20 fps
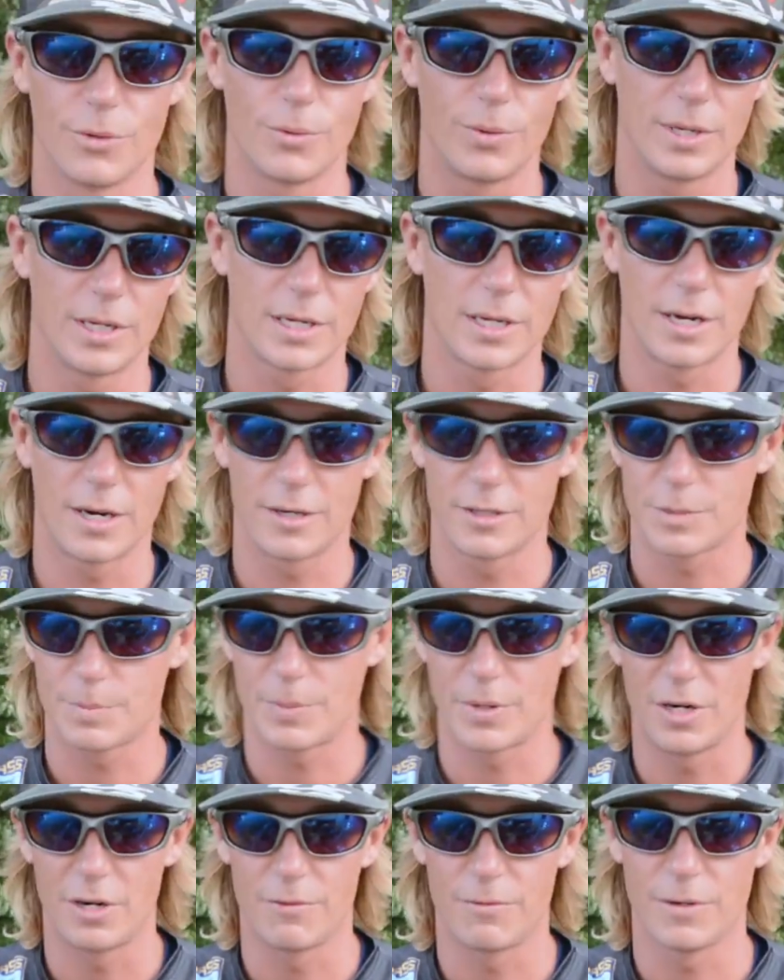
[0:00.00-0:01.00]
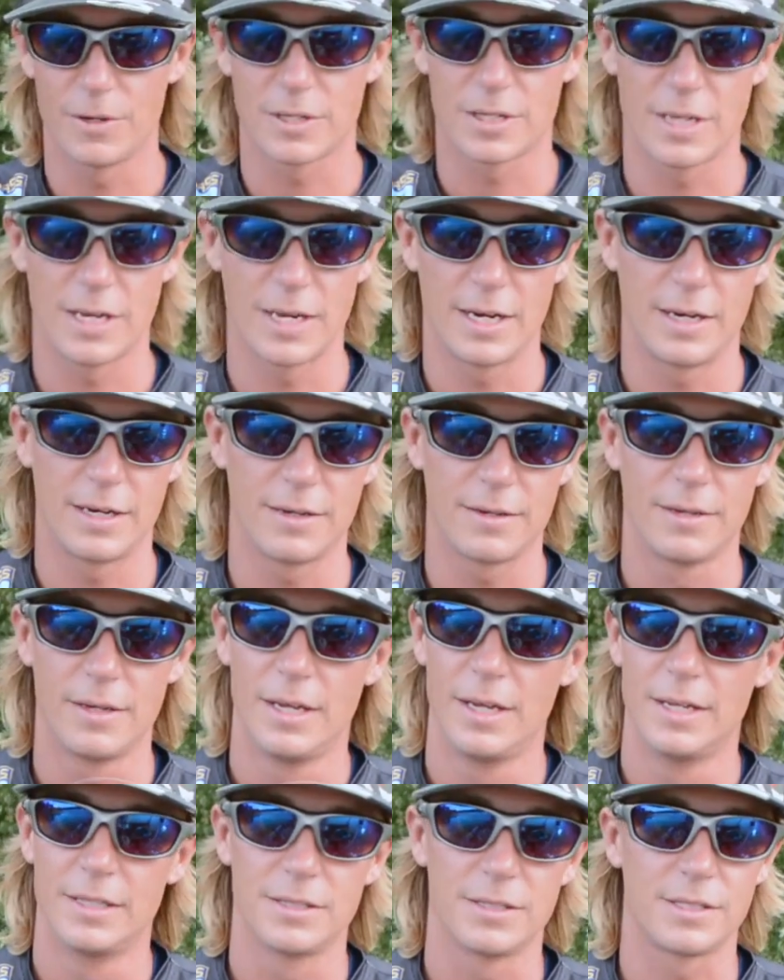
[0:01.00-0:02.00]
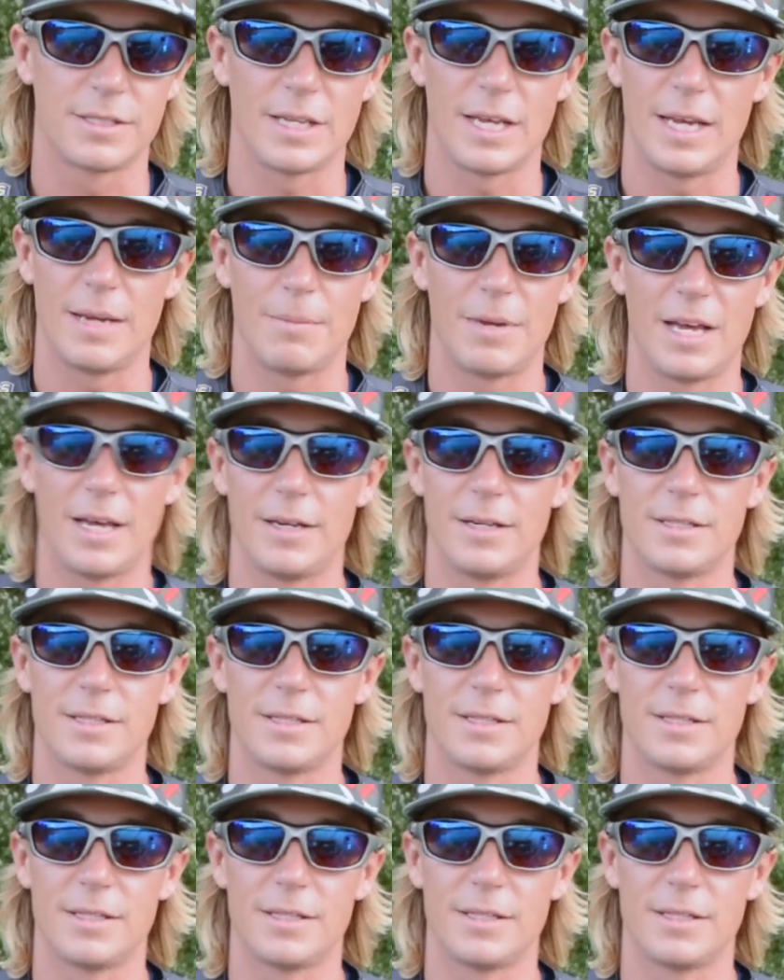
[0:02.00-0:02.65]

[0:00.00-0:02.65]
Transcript: weed guard's perfect on it. It's the same head